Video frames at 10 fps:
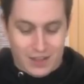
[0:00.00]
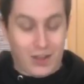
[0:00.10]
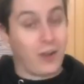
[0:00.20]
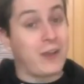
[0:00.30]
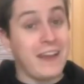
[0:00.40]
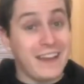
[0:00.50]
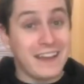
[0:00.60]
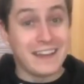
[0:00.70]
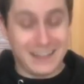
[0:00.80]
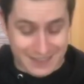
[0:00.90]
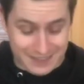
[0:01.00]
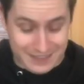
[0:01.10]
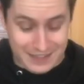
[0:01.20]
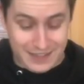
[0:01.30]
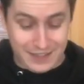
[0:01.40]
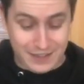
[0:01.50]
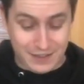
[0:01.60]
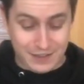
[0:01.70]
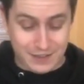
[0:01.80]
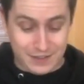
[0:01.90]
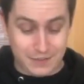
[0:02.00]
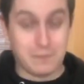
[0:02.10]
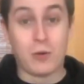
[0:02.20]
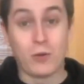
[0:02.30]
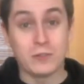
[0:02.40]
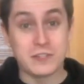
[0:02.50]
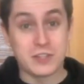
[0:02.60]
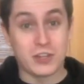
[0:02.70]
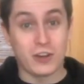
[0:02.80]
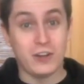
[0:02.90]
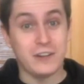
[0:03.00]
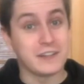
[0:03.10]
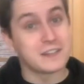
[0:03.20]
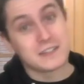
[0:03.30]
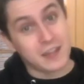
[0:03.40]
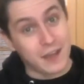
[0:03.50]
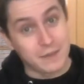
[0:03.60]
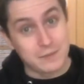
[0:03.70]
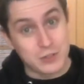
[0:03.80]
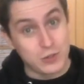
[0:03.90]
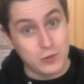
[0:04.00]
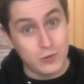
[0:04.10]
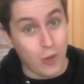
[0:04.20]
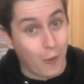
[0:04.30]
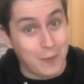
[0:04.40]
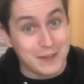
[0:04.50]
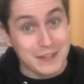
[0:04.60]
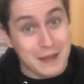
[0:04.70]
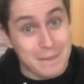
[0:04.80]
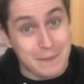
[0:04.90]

Okay, the mold is cured and it's time to open it up.